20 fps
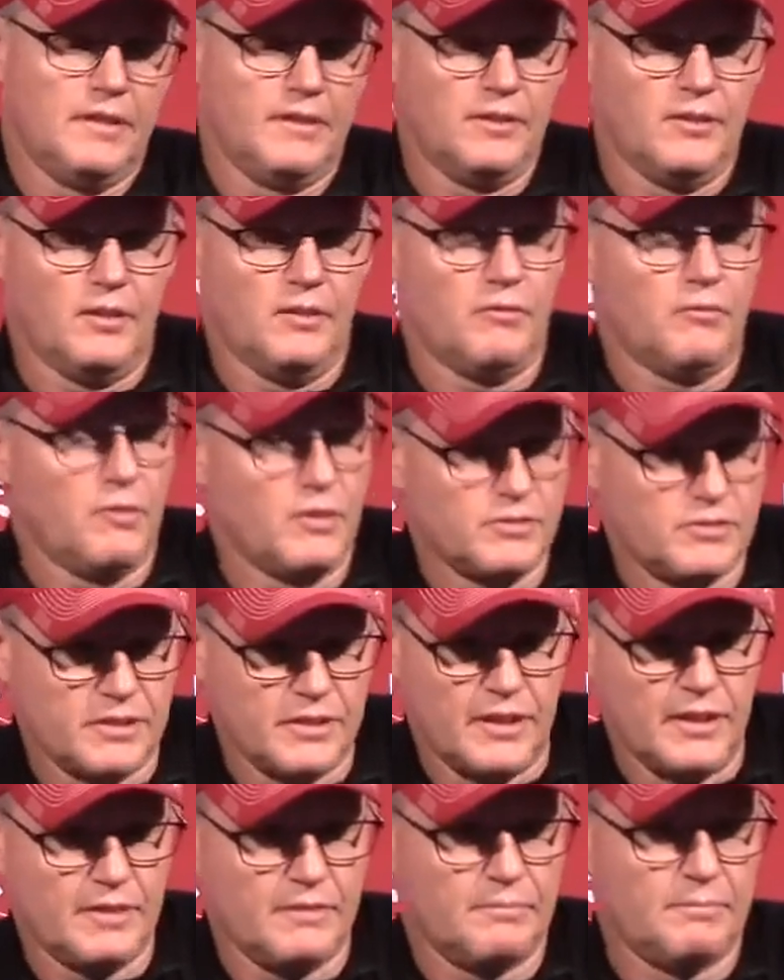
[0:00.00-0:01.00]
you know, once
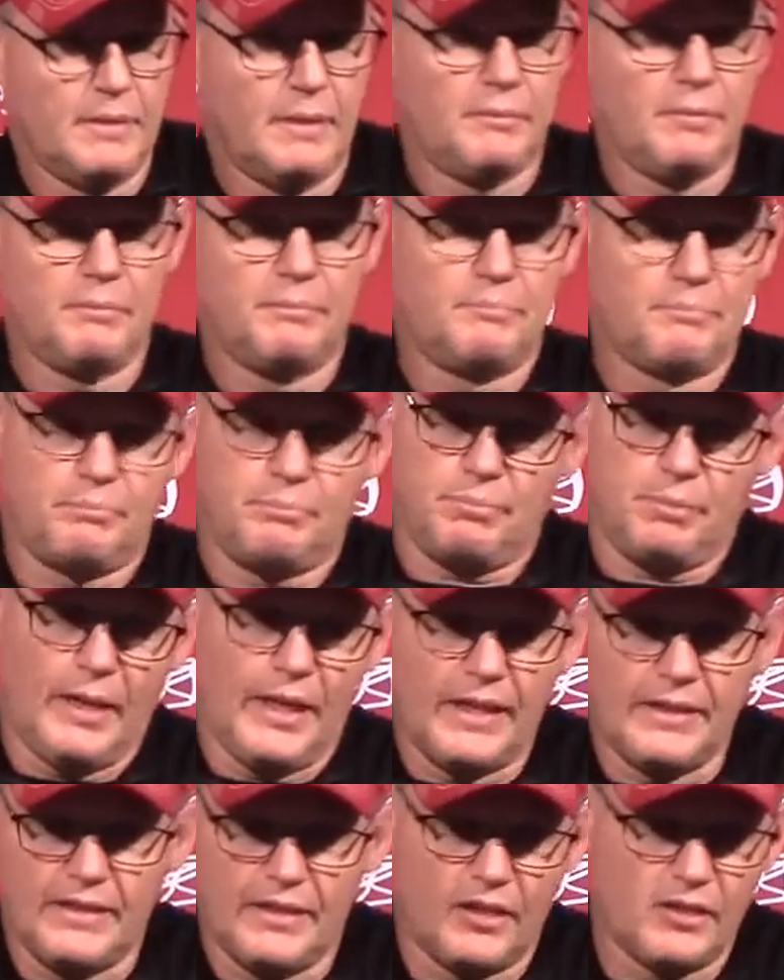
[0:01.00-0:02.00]
again, maybe
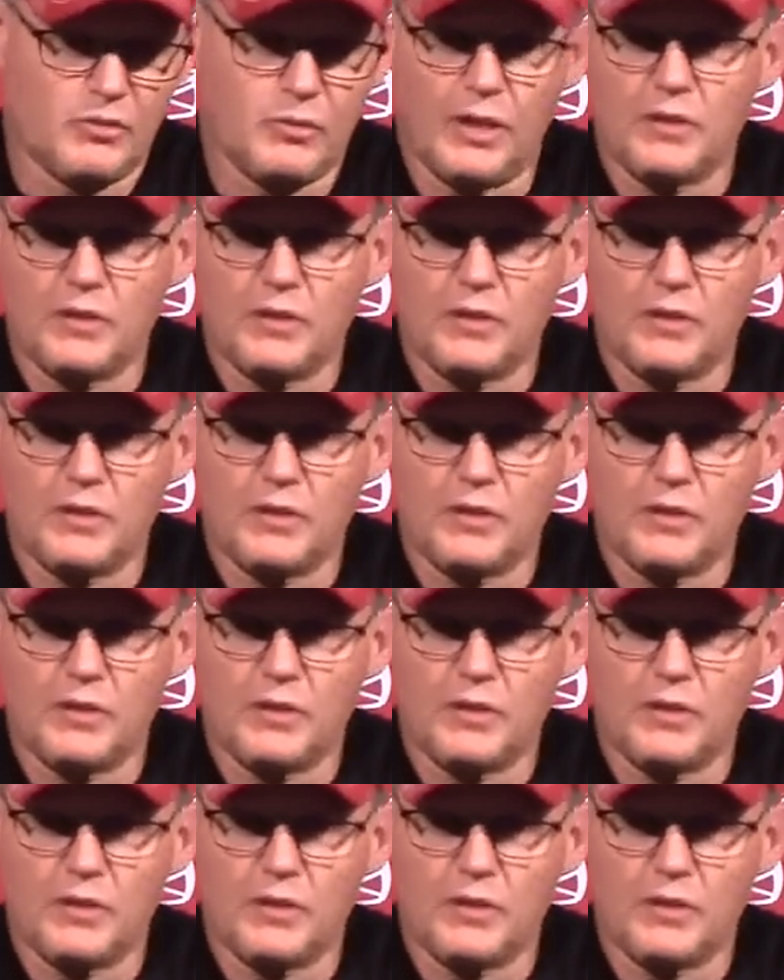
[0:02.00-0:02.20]
playing that aren't